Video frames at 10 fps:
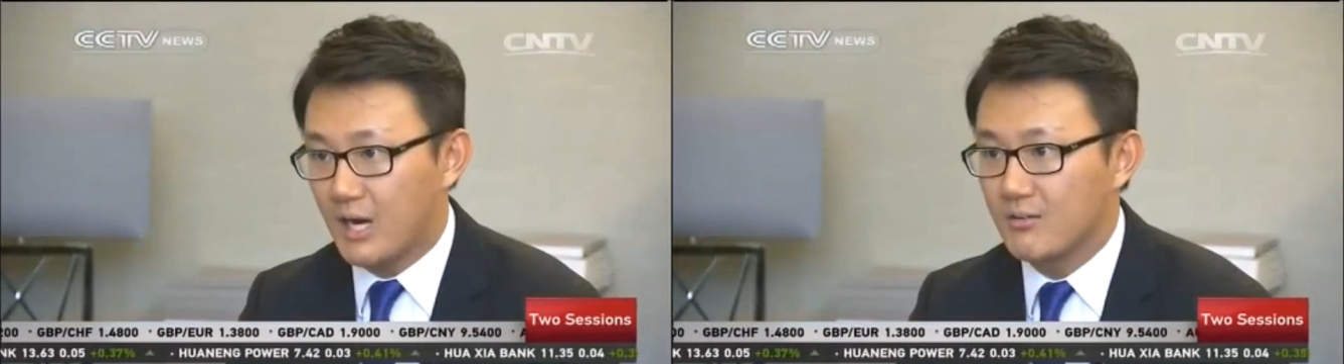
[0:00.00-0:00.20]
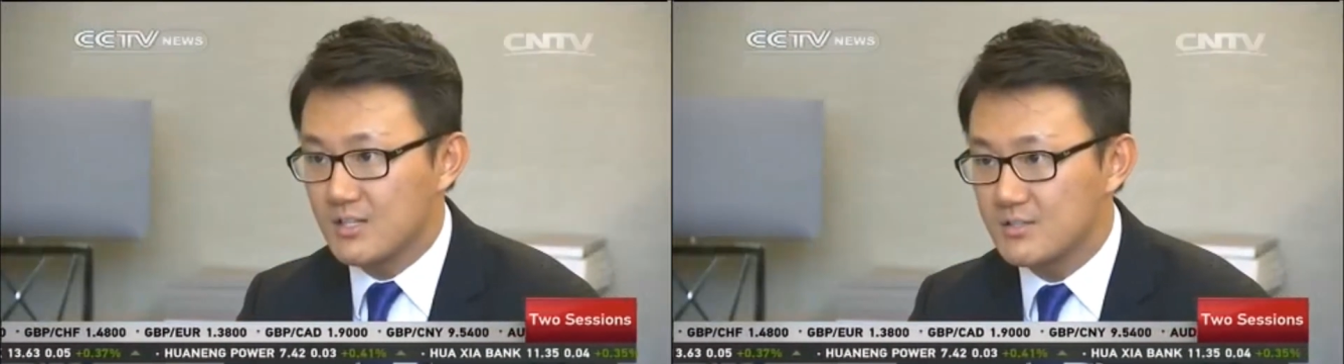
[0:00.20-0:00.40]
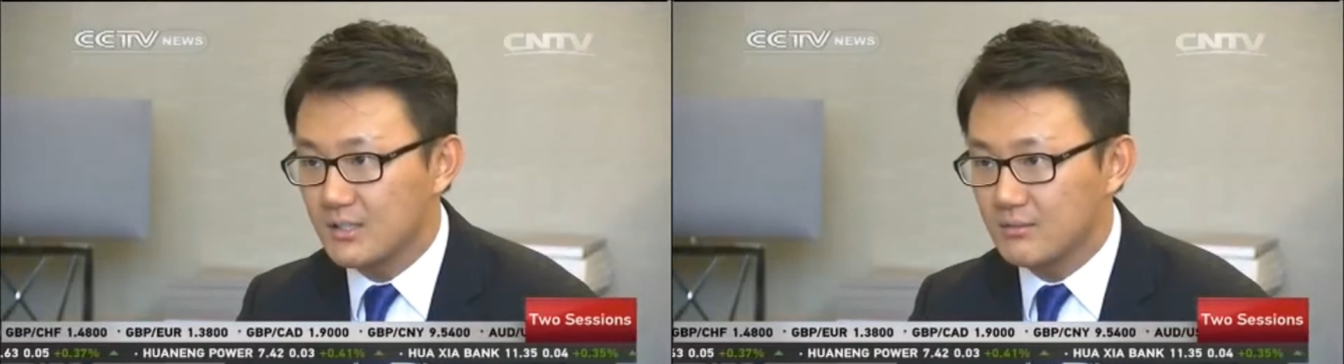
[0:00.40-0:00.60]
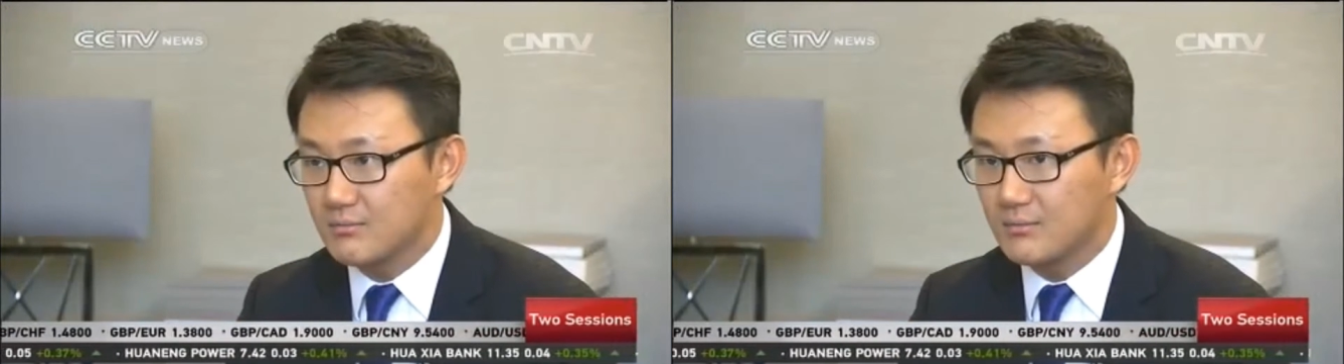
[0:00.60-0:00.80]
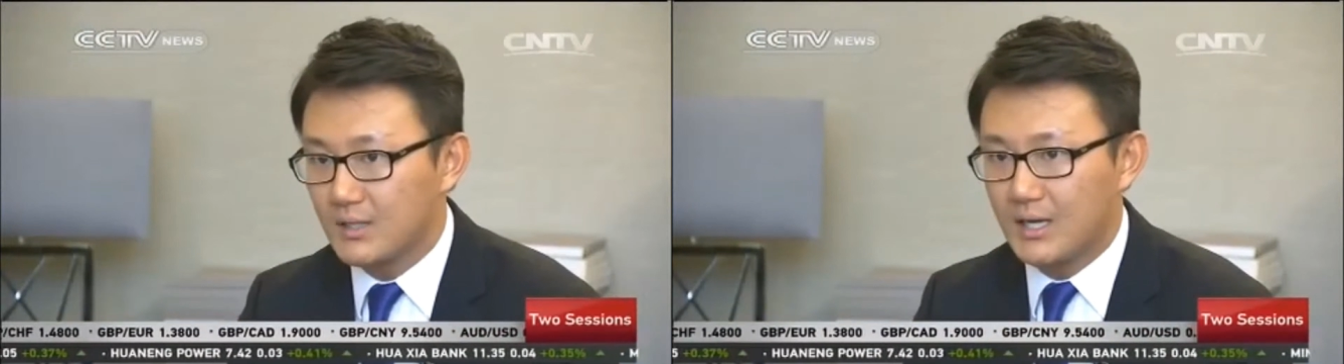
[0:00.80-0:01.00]
the currency,
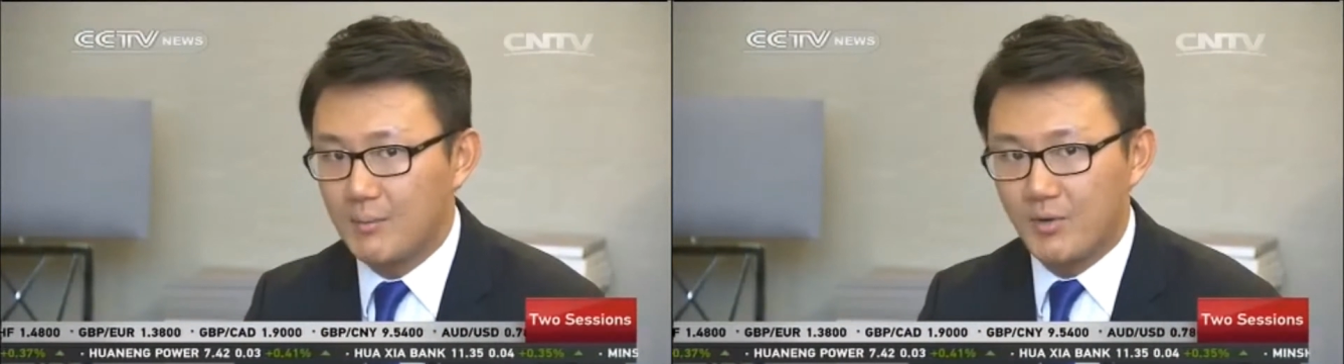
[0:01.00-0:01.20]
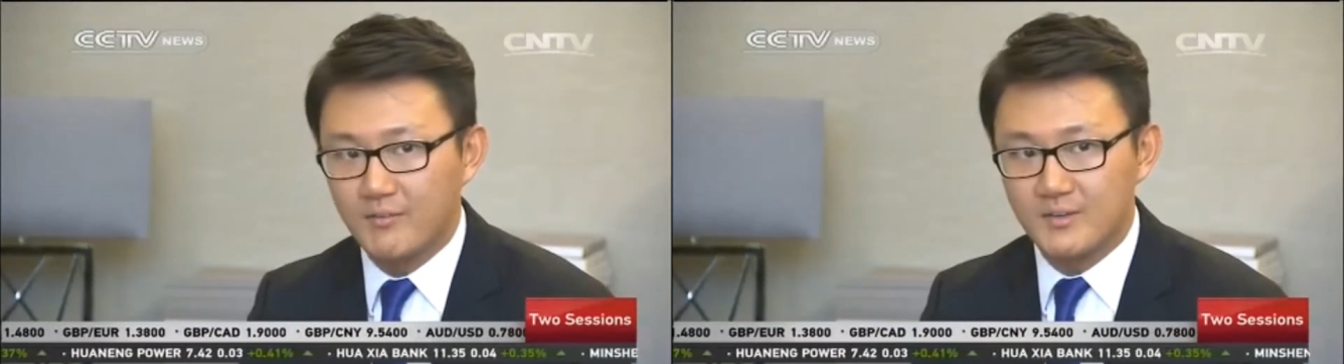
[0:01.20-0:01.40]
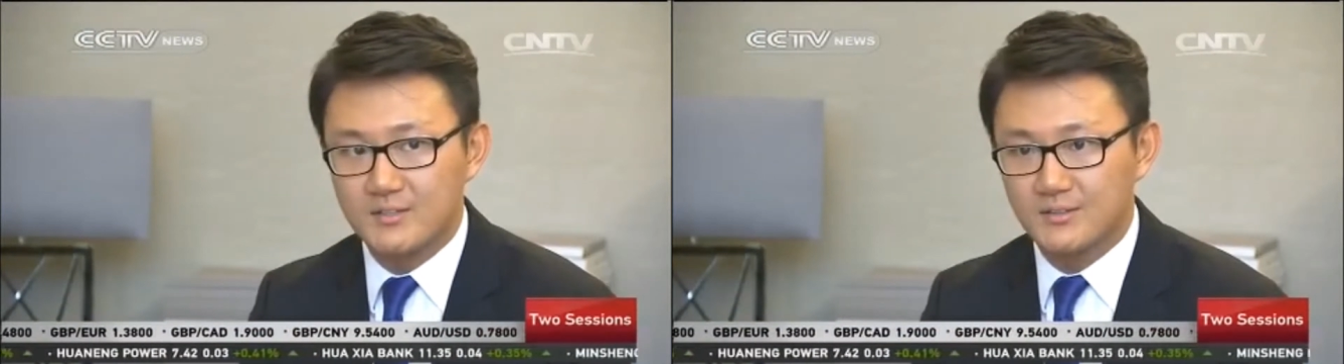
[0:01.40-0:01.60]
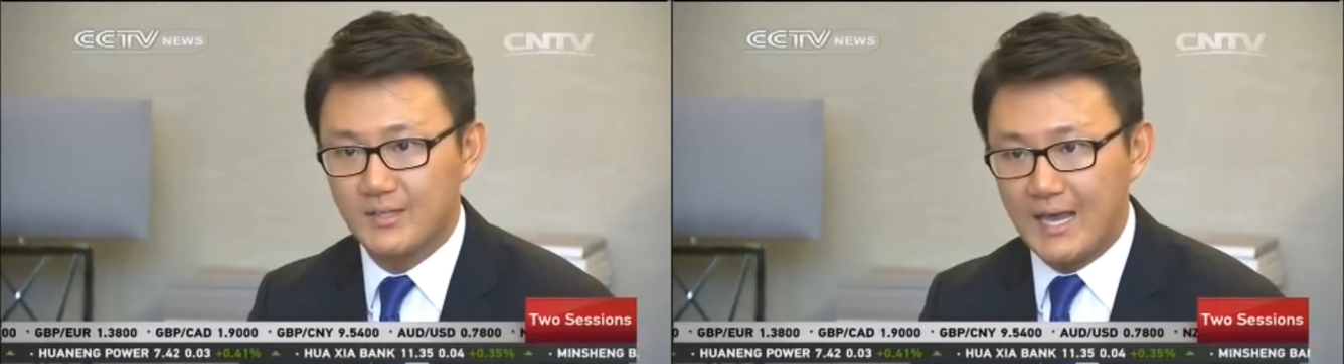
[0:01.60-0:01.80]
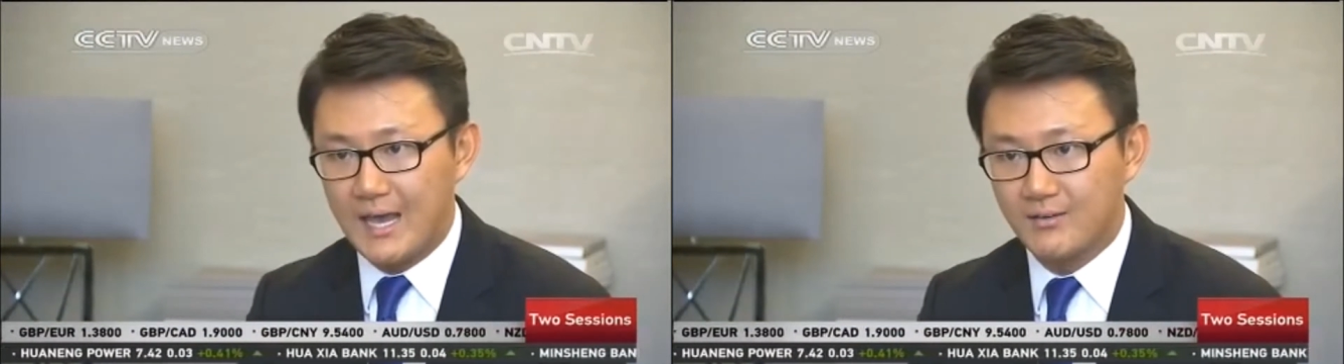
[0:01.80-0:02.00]

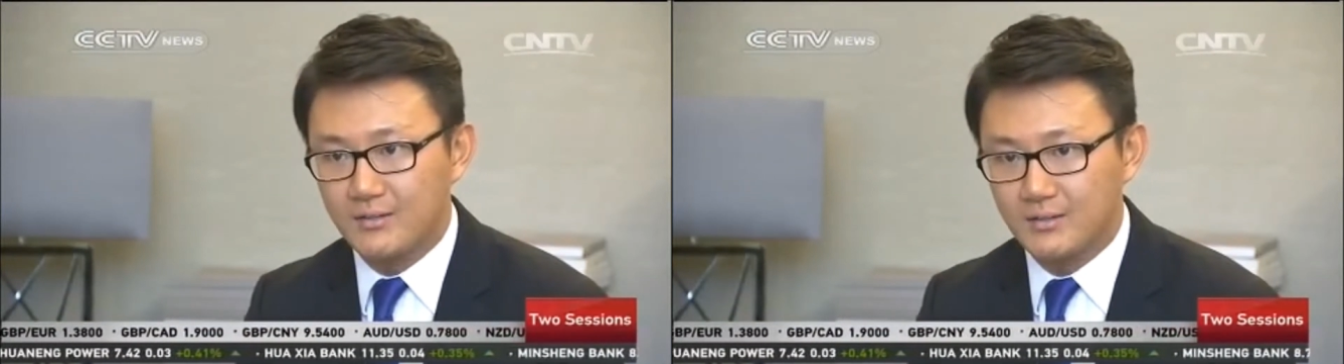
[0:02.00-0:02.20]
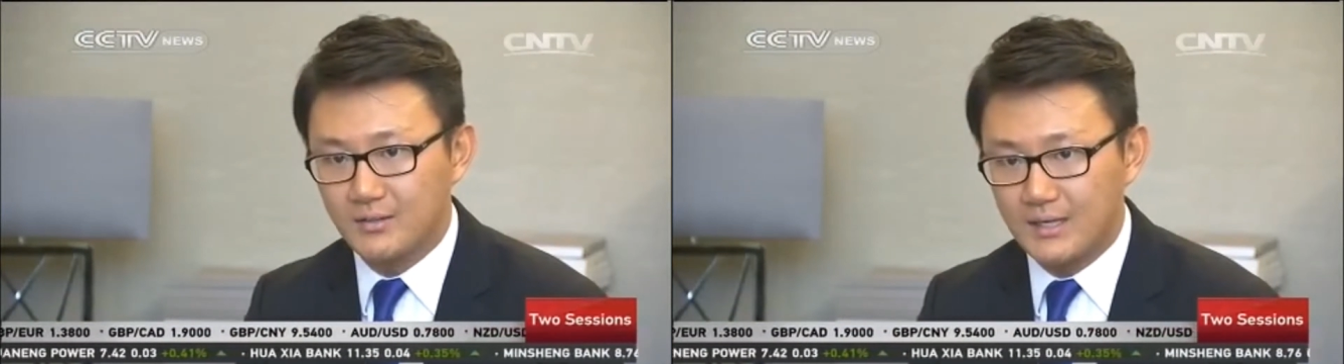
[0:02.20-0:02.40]
obviously, and